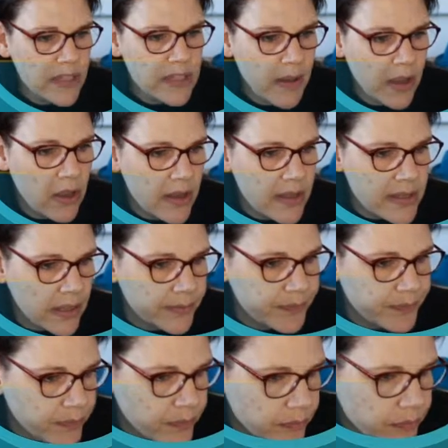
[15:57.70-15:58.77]
my cursor?
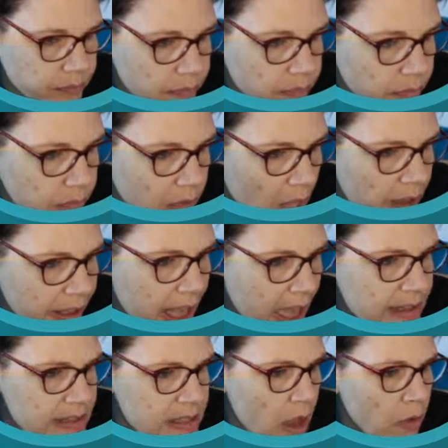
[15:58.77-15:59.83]

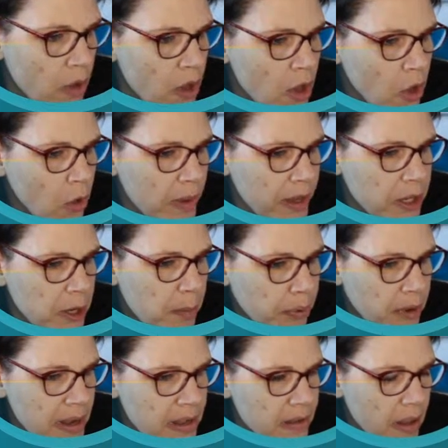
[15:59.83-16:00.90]
Okay, so we're going to
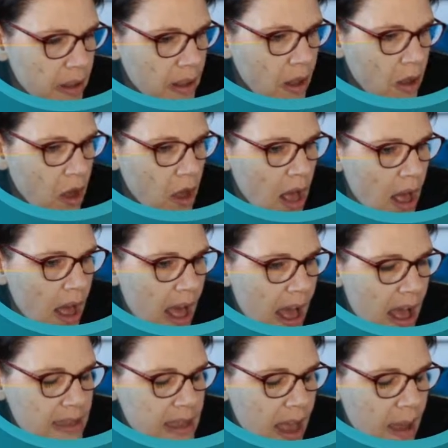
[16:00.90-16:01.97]
print
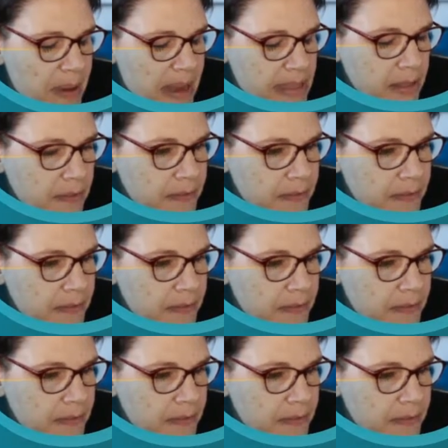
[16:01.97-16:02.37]
a piece of